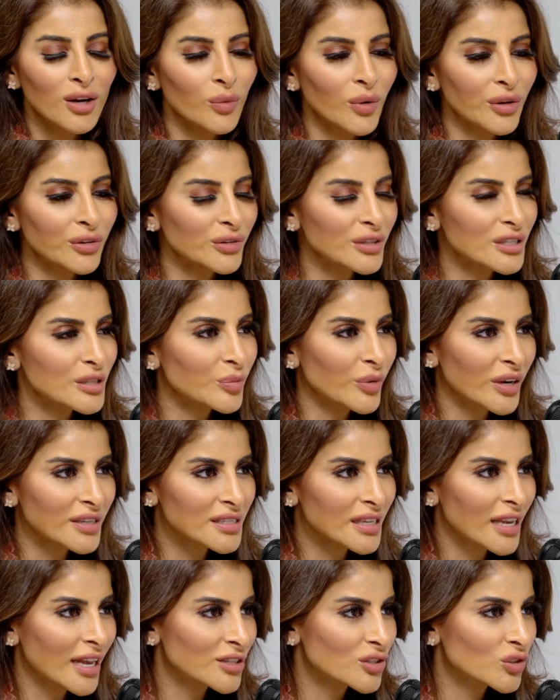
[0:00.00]
whether it's
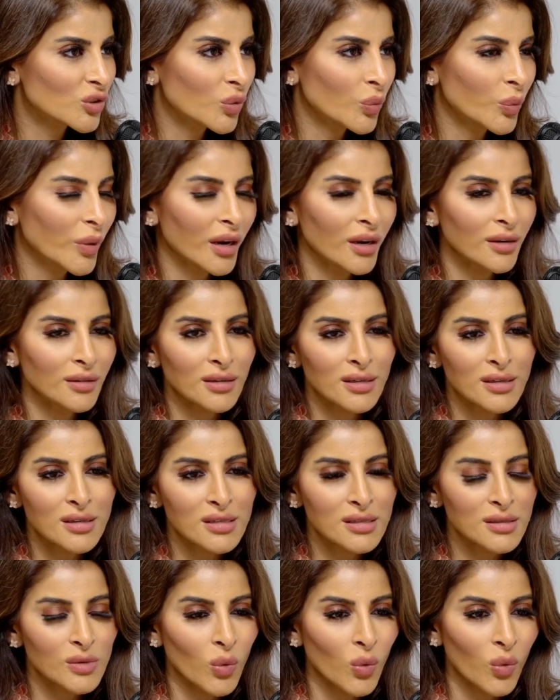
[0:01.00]
breast cancer
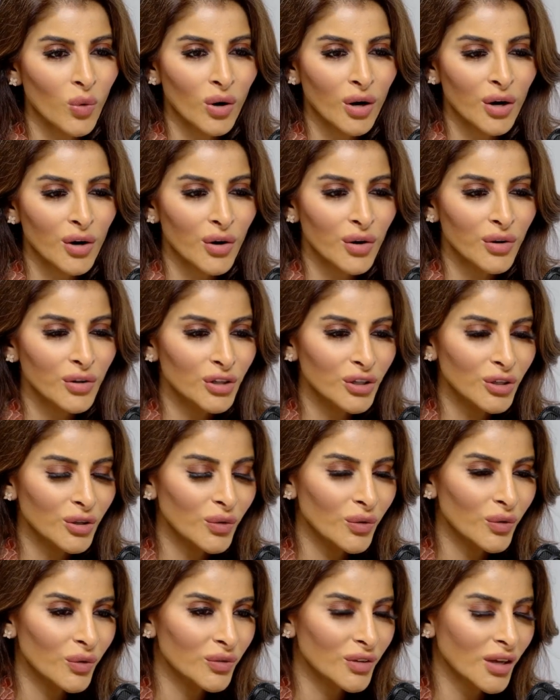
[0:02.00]
awareness or,
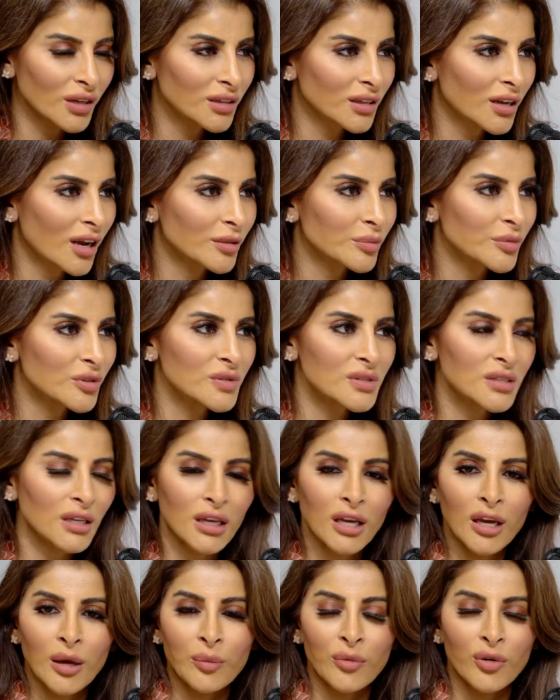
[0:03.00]
the Aga Khan
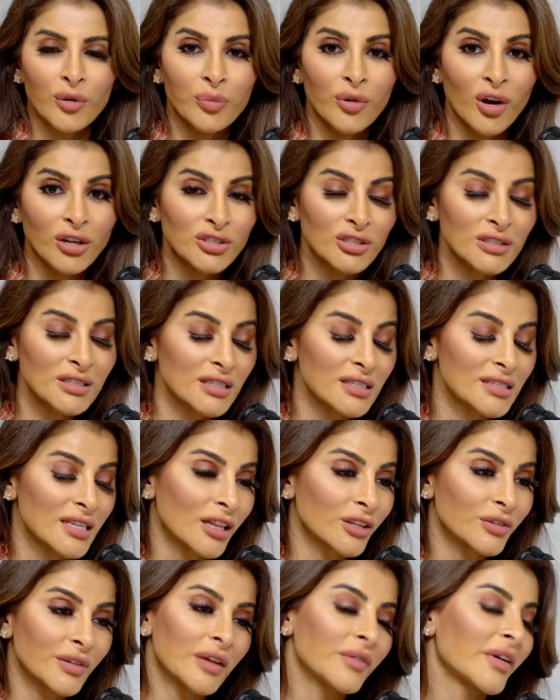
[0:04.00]
Museum or Project
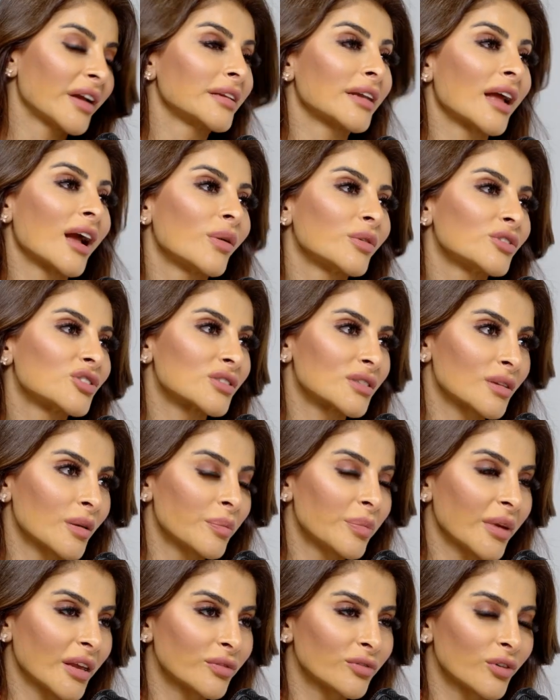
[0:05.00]
Accelerate right now, which is a
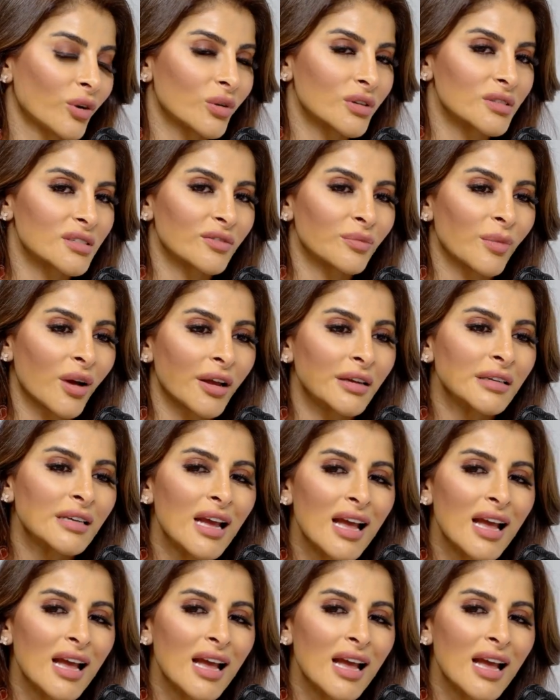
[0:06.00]
big focus of mine.